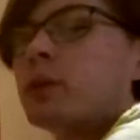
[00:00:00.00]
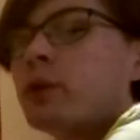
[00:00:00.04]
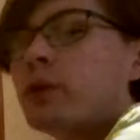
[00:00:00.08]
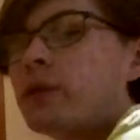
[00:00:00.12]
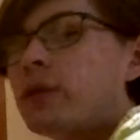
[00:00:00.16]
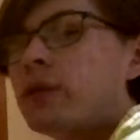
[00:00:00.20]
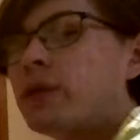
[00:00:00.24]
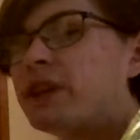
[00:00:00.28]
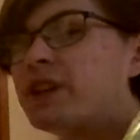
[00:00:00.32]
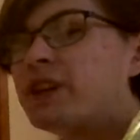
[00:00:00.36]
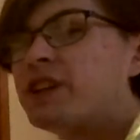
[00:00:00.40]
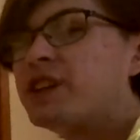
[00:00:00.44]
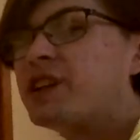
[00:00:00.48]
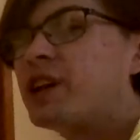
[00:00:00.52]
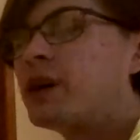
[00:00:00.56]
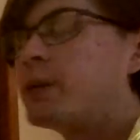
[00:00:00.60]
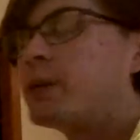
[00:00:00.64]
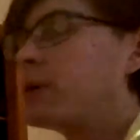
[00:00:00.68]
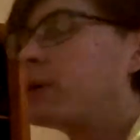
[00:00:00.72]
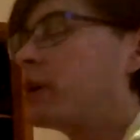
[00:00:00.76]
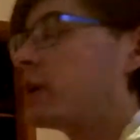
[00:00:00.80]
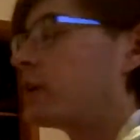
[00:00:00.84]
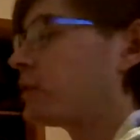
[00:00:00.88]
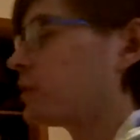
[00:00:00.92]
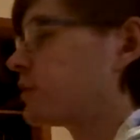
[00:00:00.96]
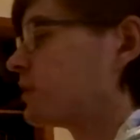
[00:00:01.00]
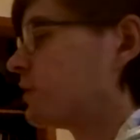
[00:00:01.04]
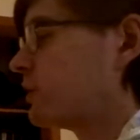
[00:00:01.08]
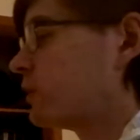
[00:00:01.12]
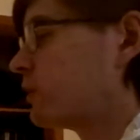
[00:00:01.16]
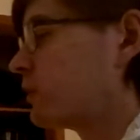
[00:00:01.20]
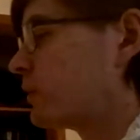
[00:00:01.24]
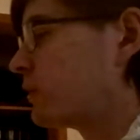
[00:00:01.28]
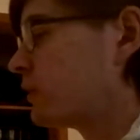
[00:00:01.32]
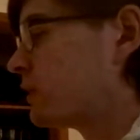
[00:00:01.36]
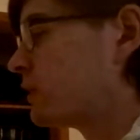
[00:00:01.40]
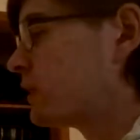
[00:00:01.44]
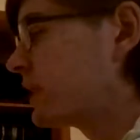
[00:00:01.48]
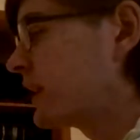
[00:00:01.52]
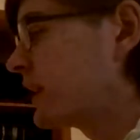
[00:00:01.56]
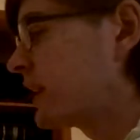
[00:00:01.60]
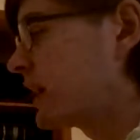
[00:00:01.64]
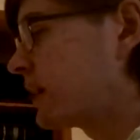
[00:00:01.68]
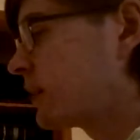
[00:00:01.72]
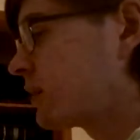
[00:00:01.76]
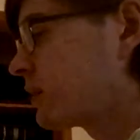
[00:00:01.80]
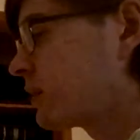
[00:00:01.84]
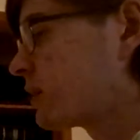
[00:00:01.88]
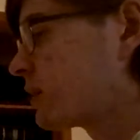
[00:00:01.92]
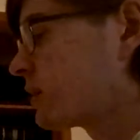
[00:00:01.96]
both in the denominator, so you
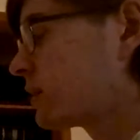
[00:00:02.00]
can't